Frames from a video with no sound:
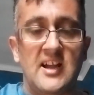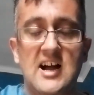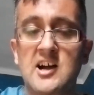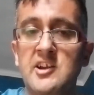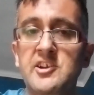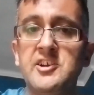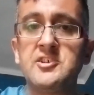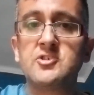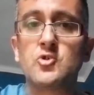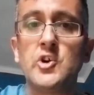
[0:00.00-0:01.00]
I
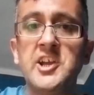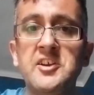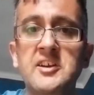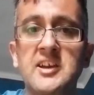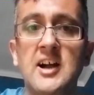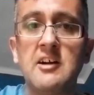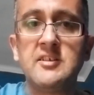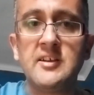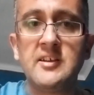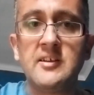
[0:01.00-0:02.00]
hear the train a
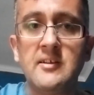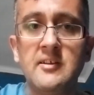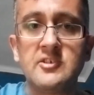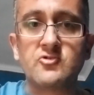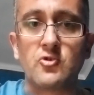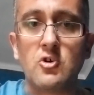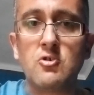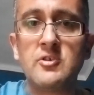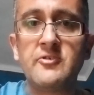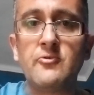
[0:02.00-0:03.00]
coming, is
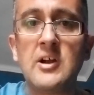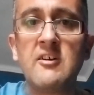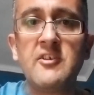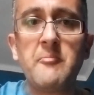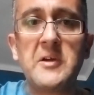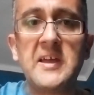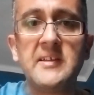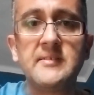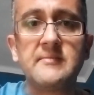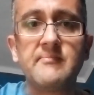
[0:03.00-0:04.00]
rolling round the
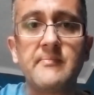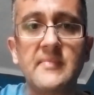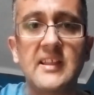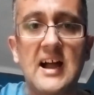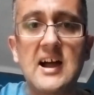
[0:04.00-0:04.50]
bend.